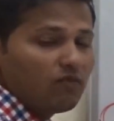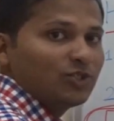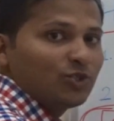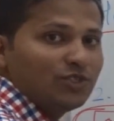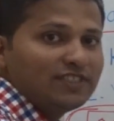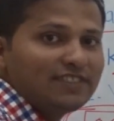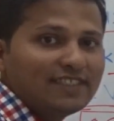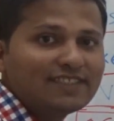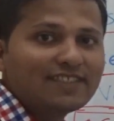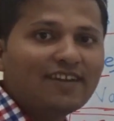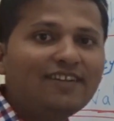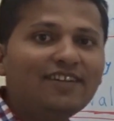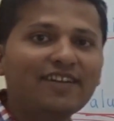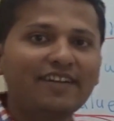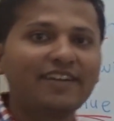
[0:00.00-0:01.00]
So this is
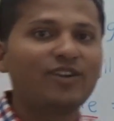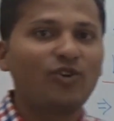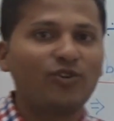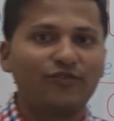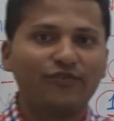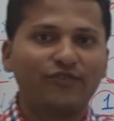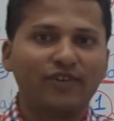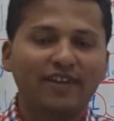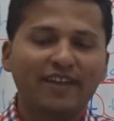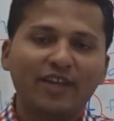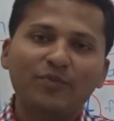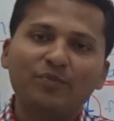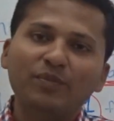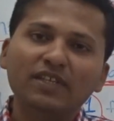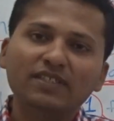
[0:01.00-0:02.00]
a trade-off.
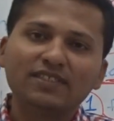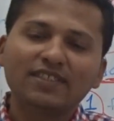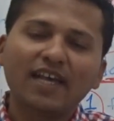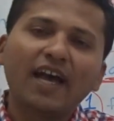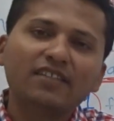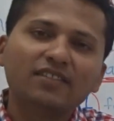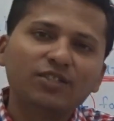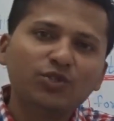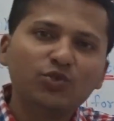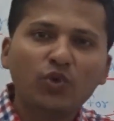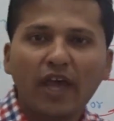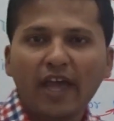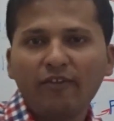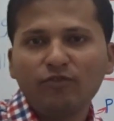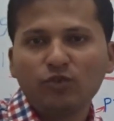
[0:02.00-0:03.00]
Means either you
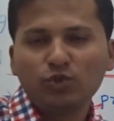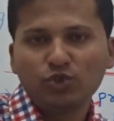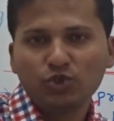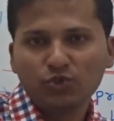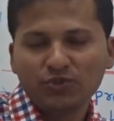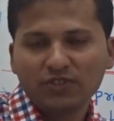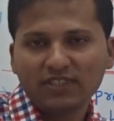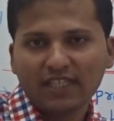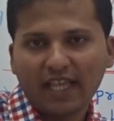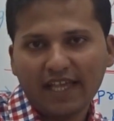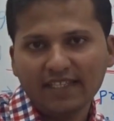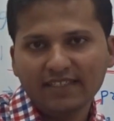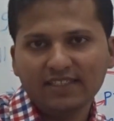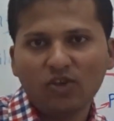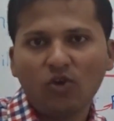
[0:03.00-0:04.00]
have to choose
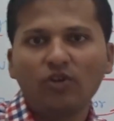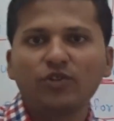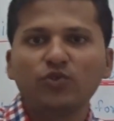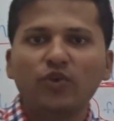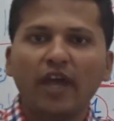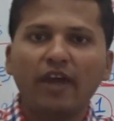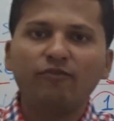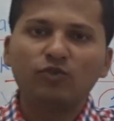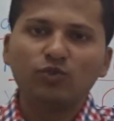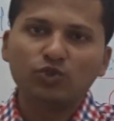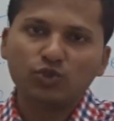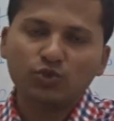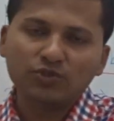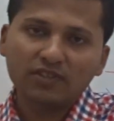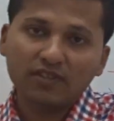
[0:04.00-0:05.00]
size or you have to
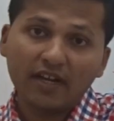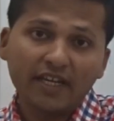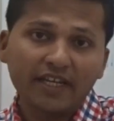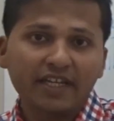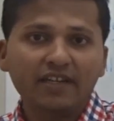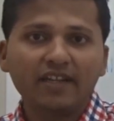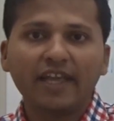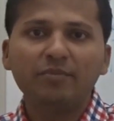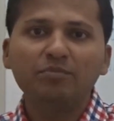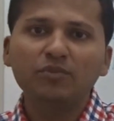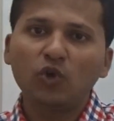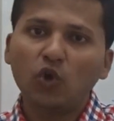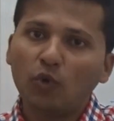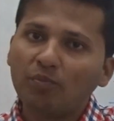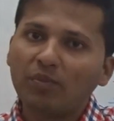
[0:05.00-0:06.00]
choose running
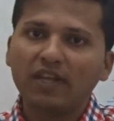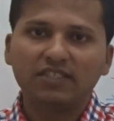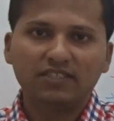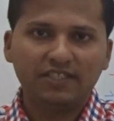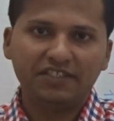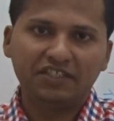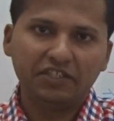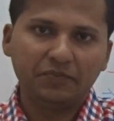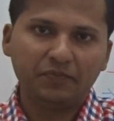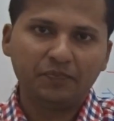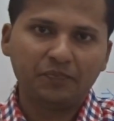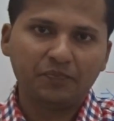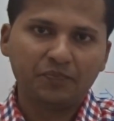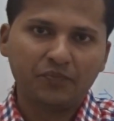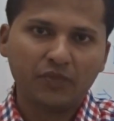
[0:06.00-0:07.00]
time
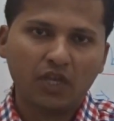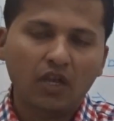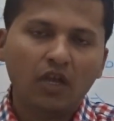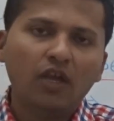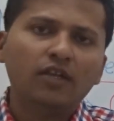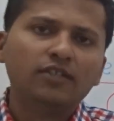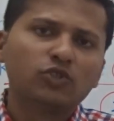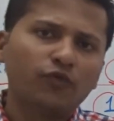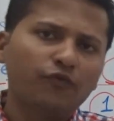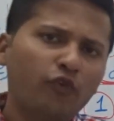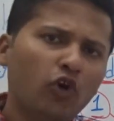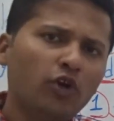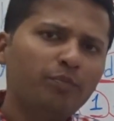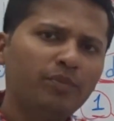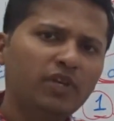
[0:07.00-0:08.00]
complexity. So
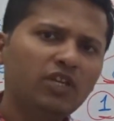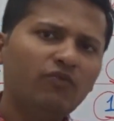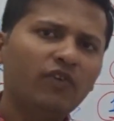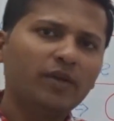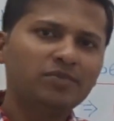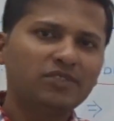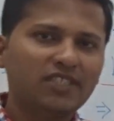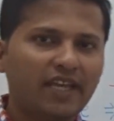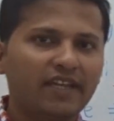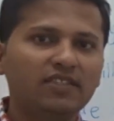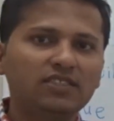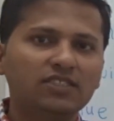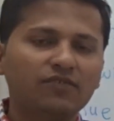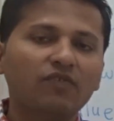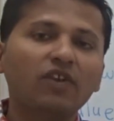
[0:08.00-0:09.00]
for big
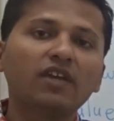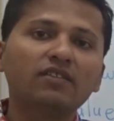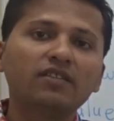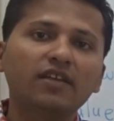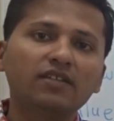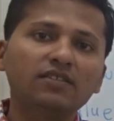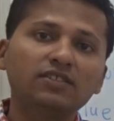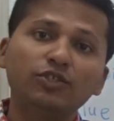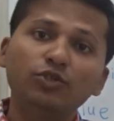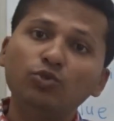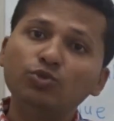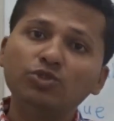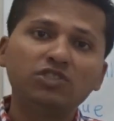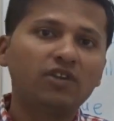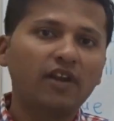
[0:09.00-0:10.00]
websites where there is
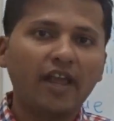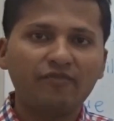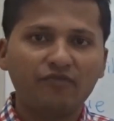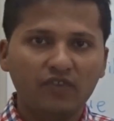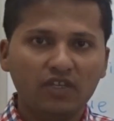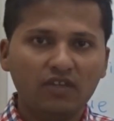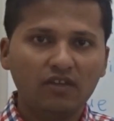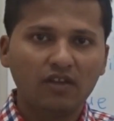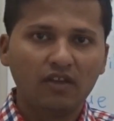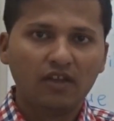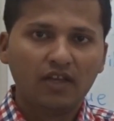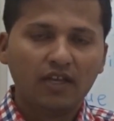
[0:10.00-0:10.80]
huge traffic